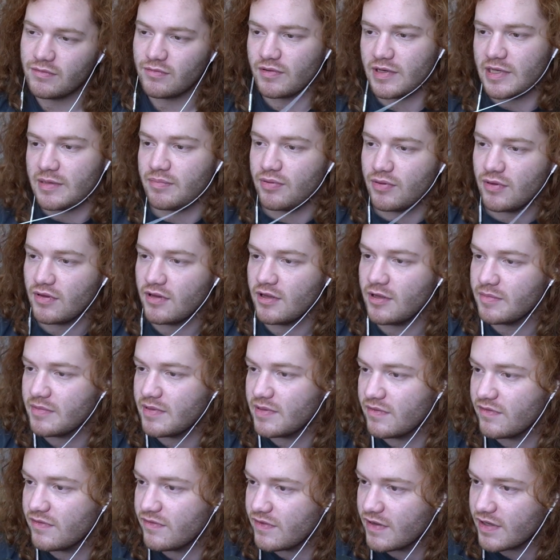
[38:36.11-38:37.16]
me re-pull up
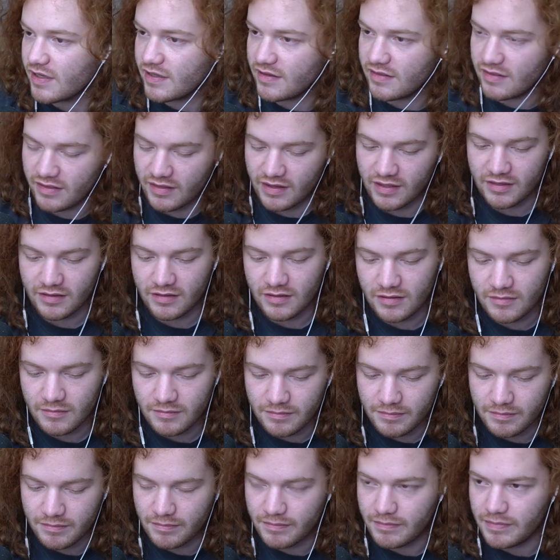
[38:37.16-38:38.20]
the fucking thing.
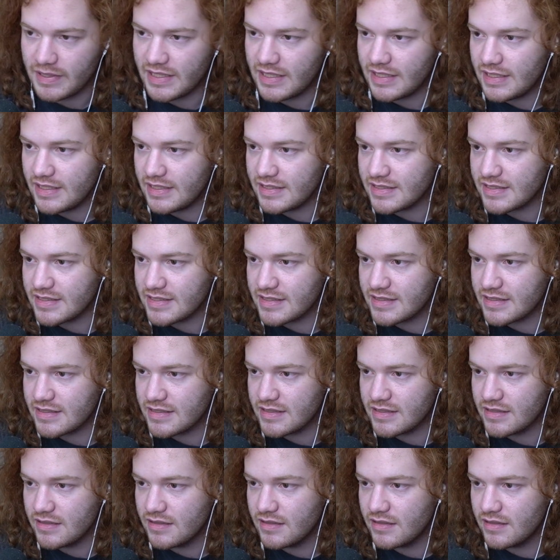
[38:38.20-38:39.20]
Piece